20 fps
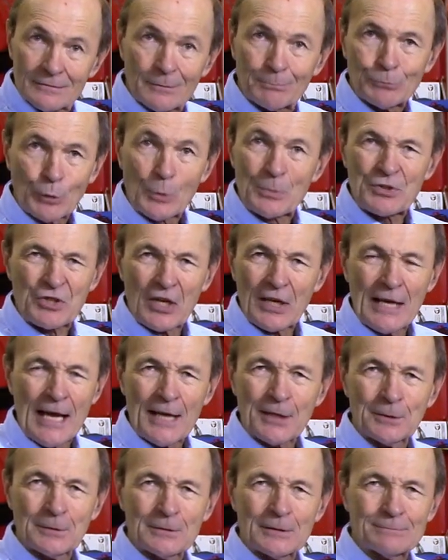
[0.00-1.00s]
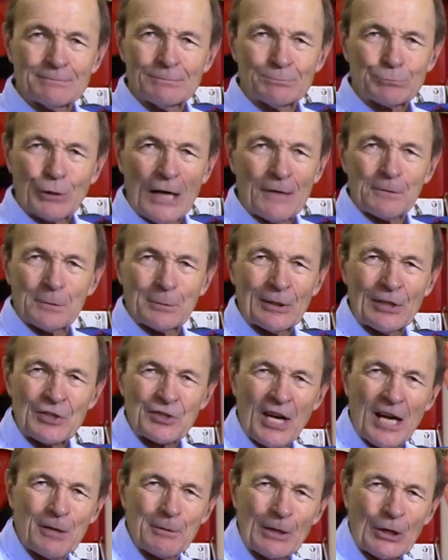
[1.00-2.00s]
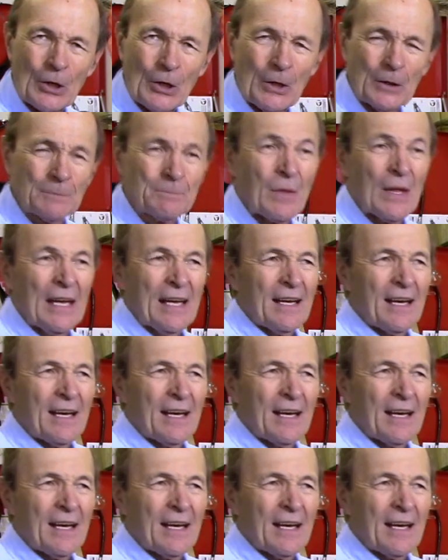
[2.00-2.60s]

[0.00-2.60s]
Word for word: broomstick handle, and probably, as I recall,